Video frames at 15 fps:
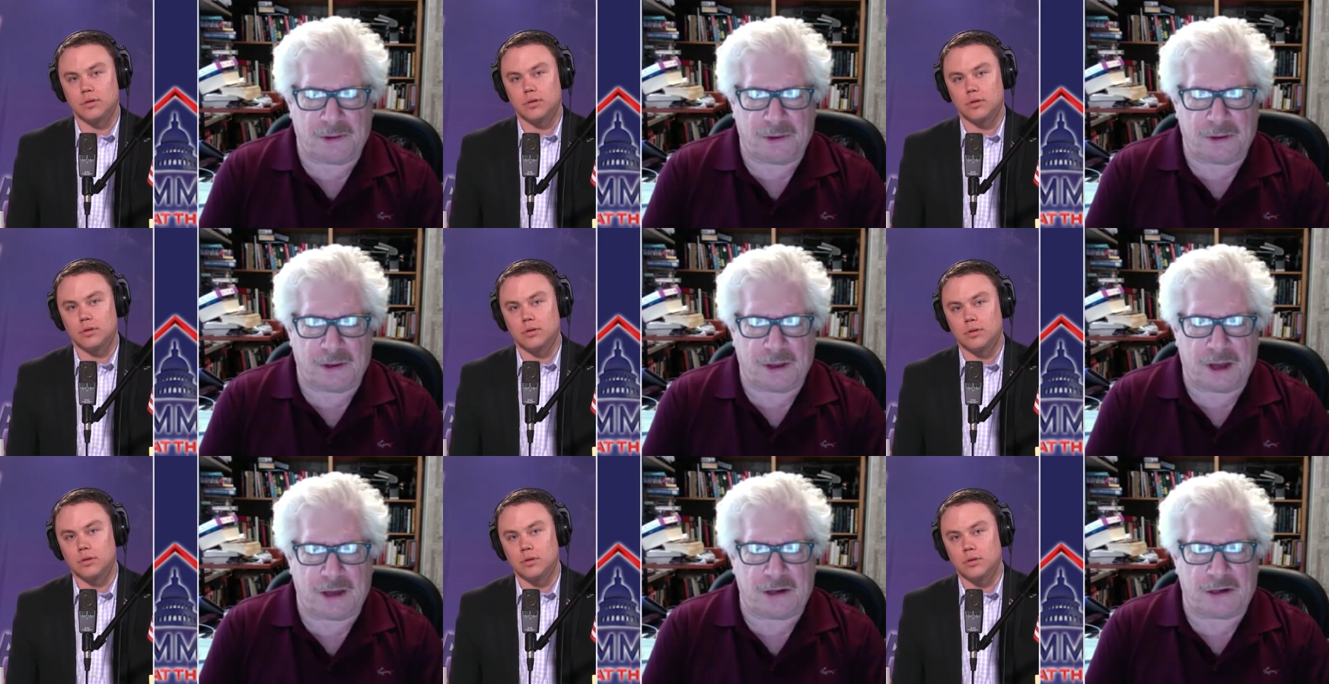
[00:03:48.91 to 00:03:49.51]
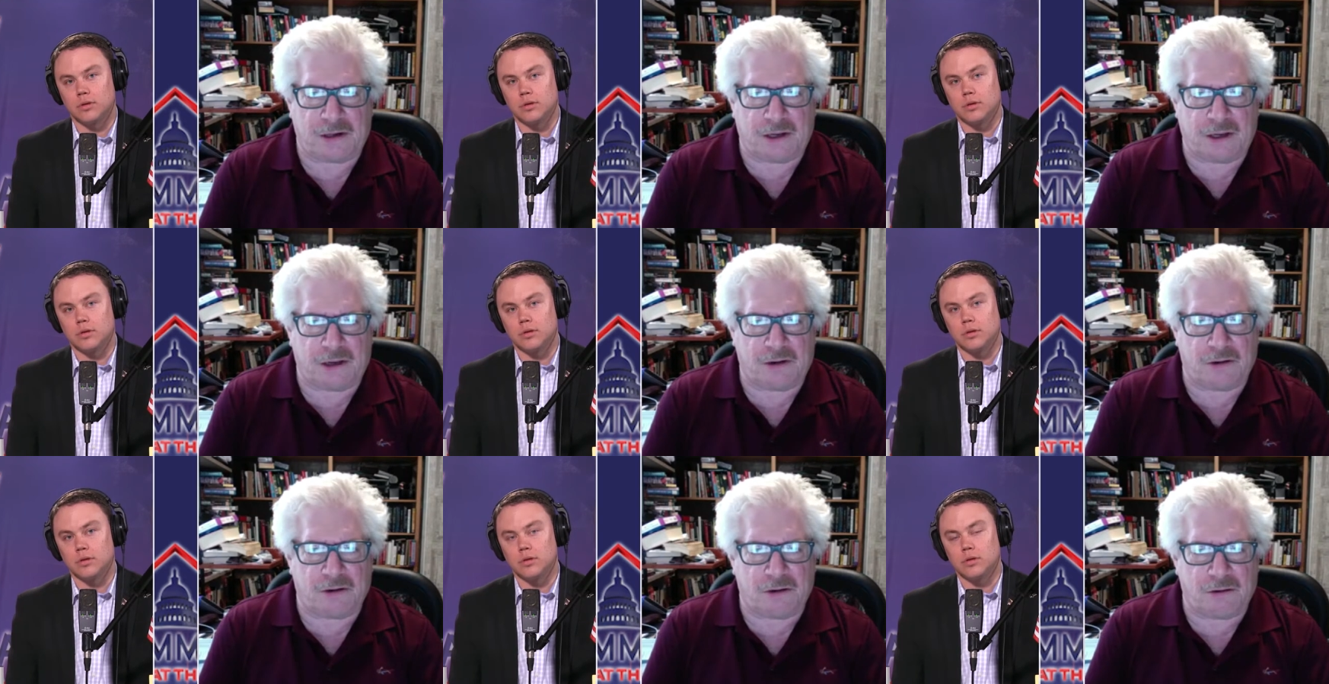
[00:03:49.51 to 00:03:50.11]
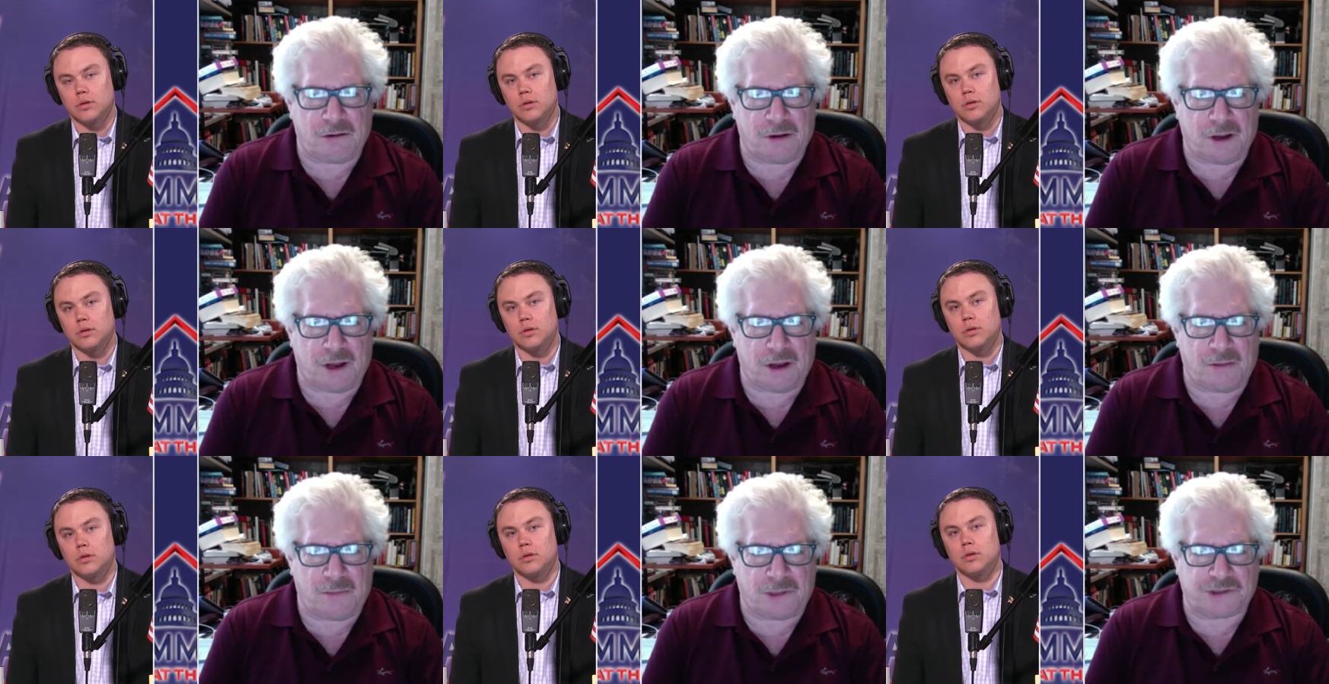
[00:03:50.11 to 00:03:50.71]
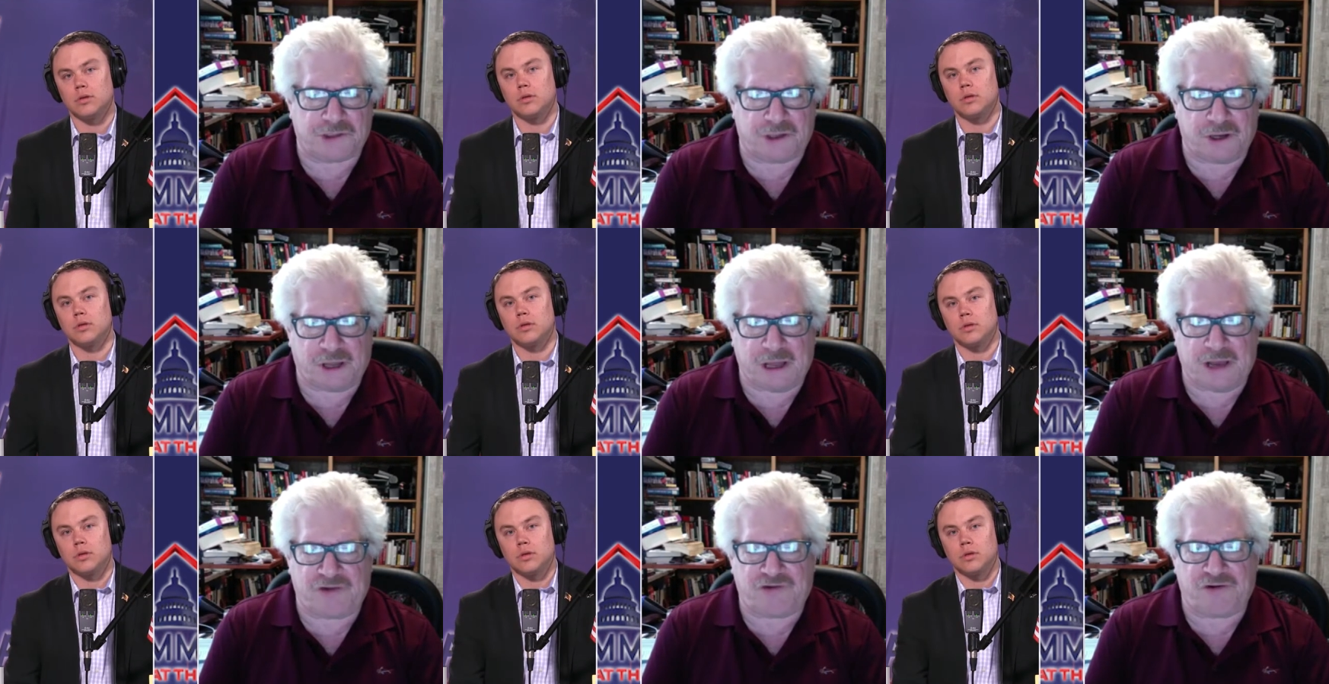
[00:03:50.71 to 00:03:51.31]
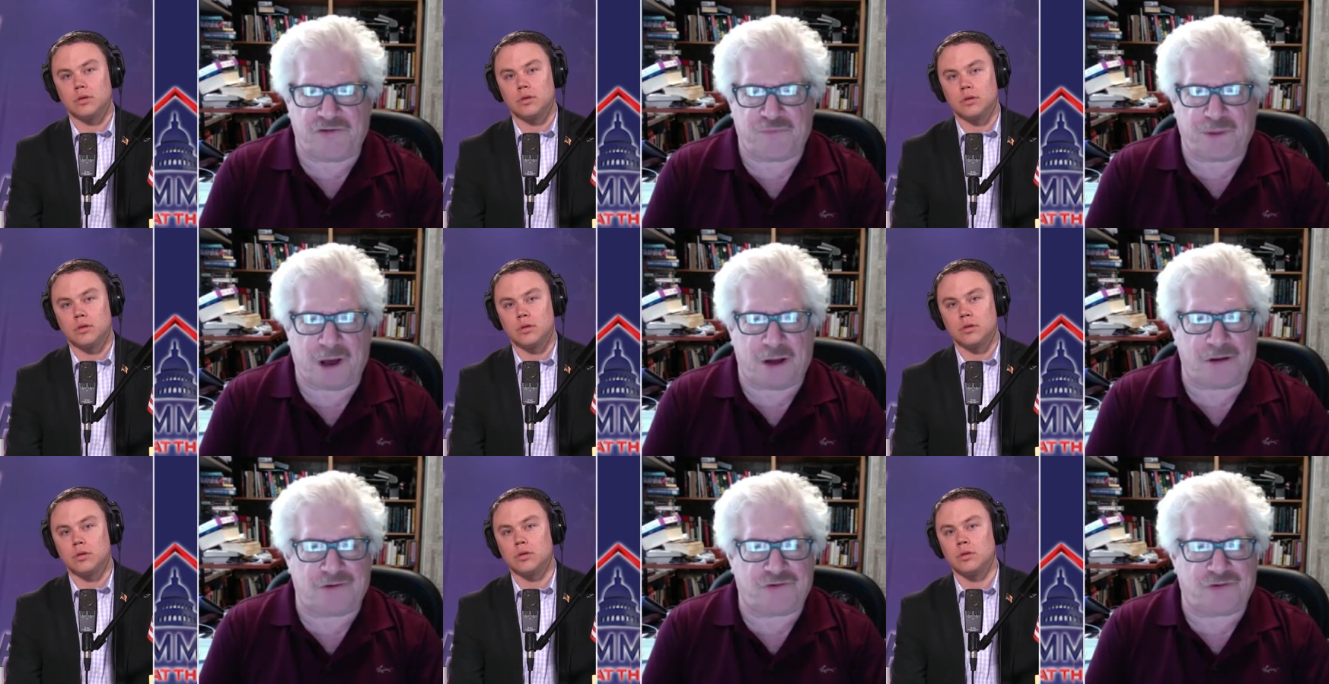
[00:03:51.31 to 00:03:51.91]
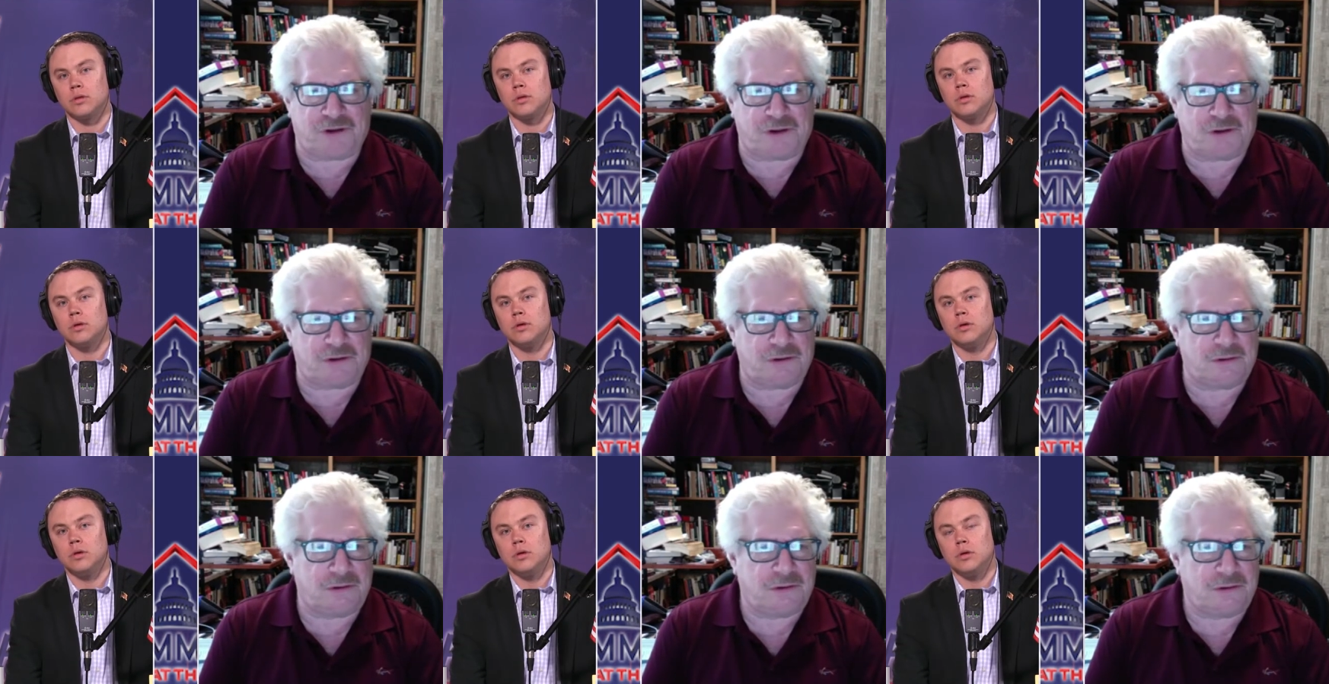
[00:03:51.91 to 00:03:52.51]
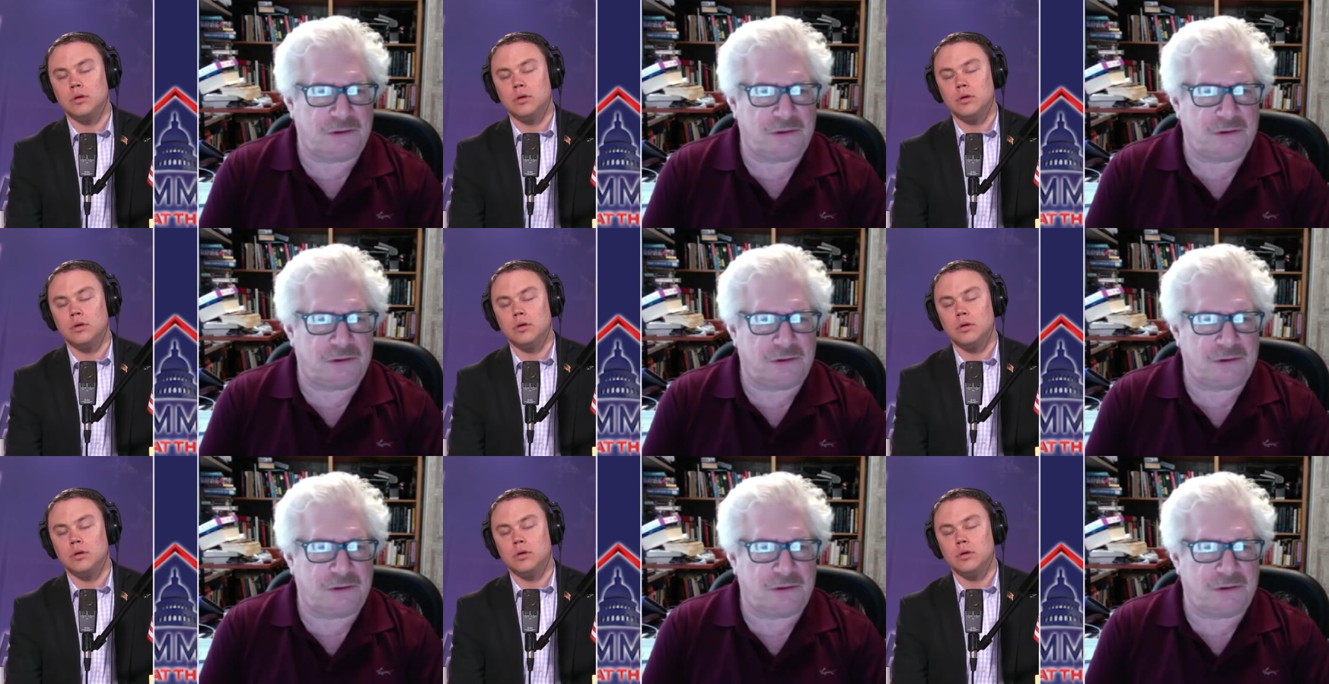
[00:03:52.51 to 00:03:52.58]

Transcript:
Speaker 1: uh, I didn't hear uh, much indication of policy